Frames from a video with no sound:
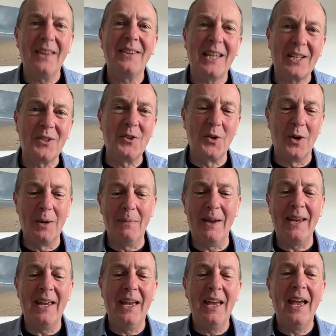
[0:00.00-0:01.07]
Thanks for joining
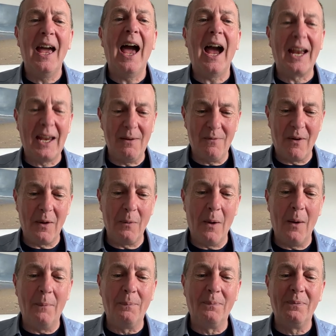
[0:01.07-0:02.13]
me and keep very
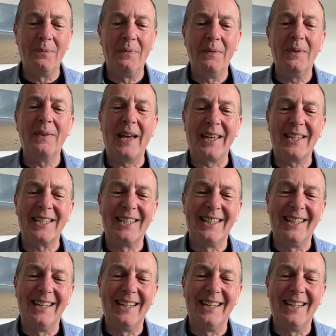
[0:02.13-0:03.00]
well. Thanks.